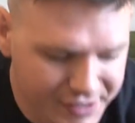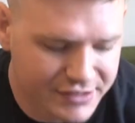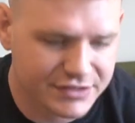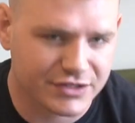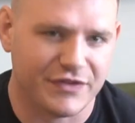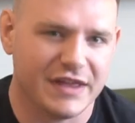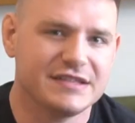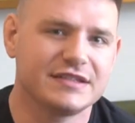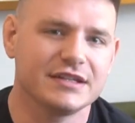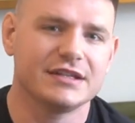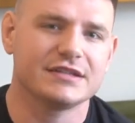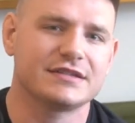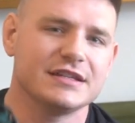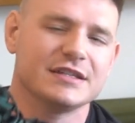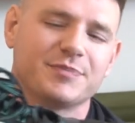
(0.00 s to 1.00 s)
So they sent
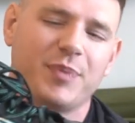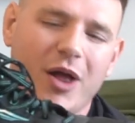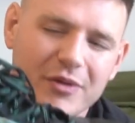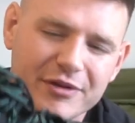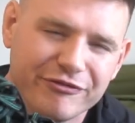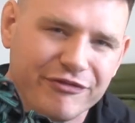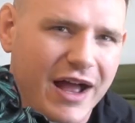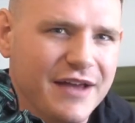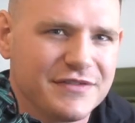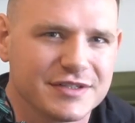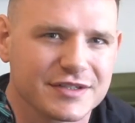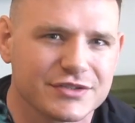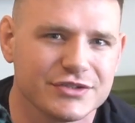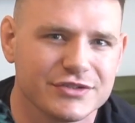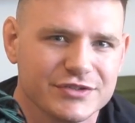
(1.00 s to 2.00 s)
us these probably
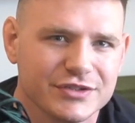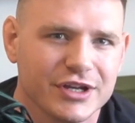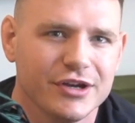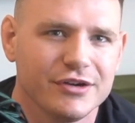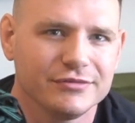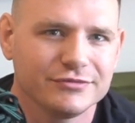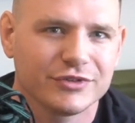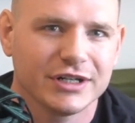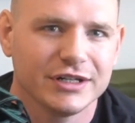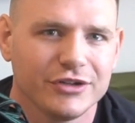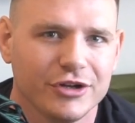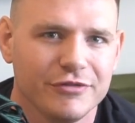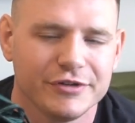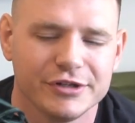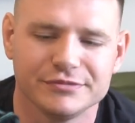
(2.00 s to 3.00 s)
5-6 years ago, right,
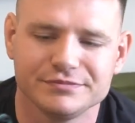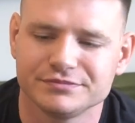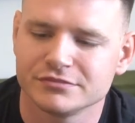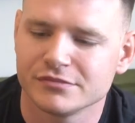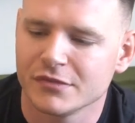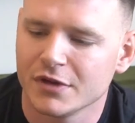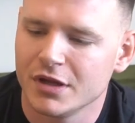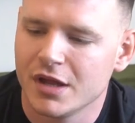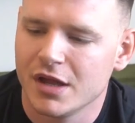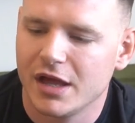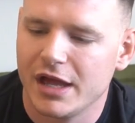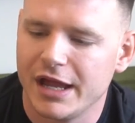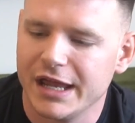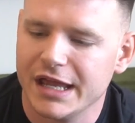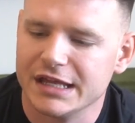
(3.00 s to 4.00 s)
Adolfo?
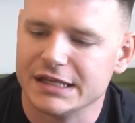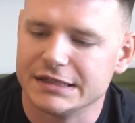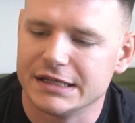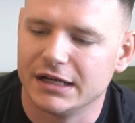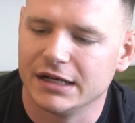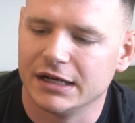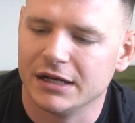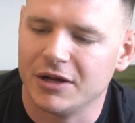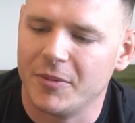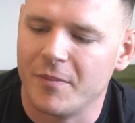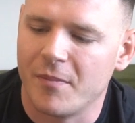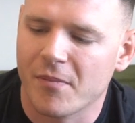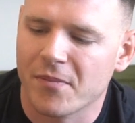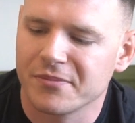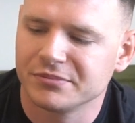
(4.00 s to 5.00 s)
And
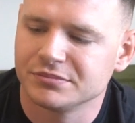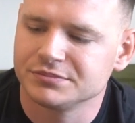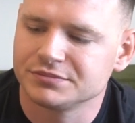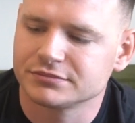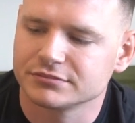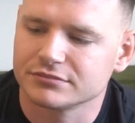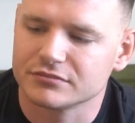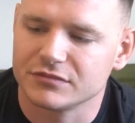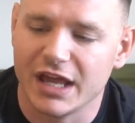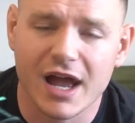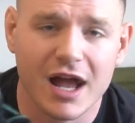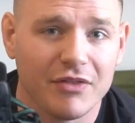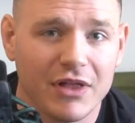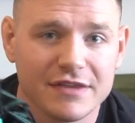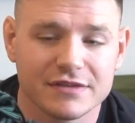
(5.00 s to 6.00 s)

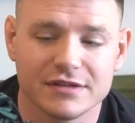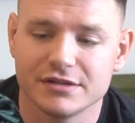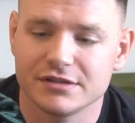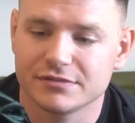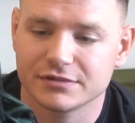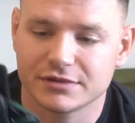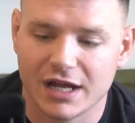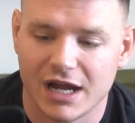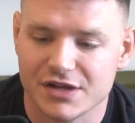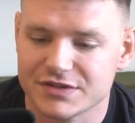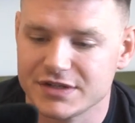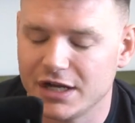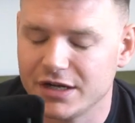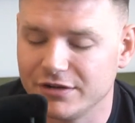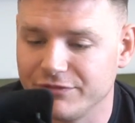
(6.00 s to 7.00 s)
yeah, I like the Kyle
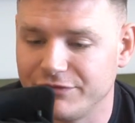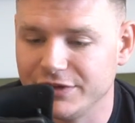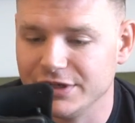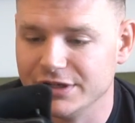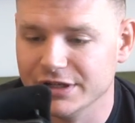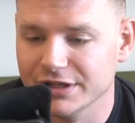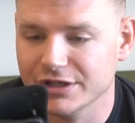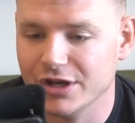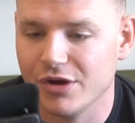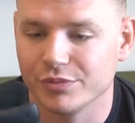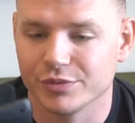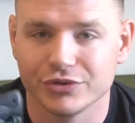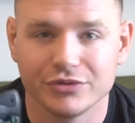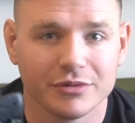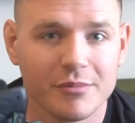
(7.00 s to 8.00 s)
Snyder Infinity. You know, it
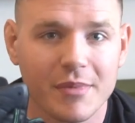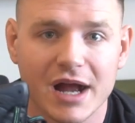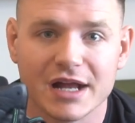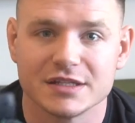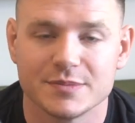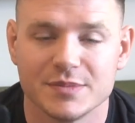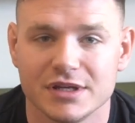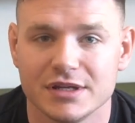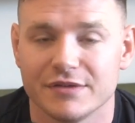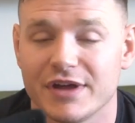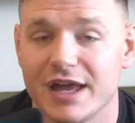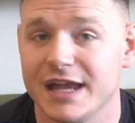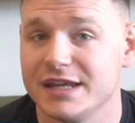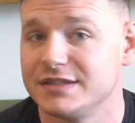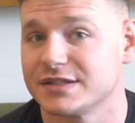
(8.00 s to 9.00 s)
really reminds me of
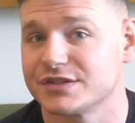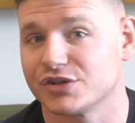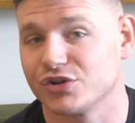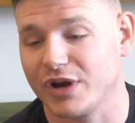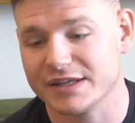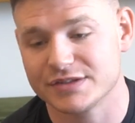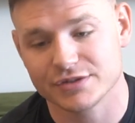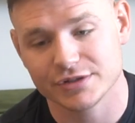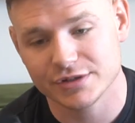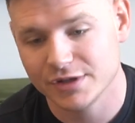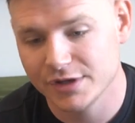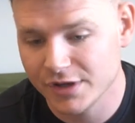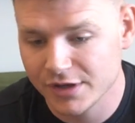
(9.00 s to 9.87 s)
an Asics Aggressor.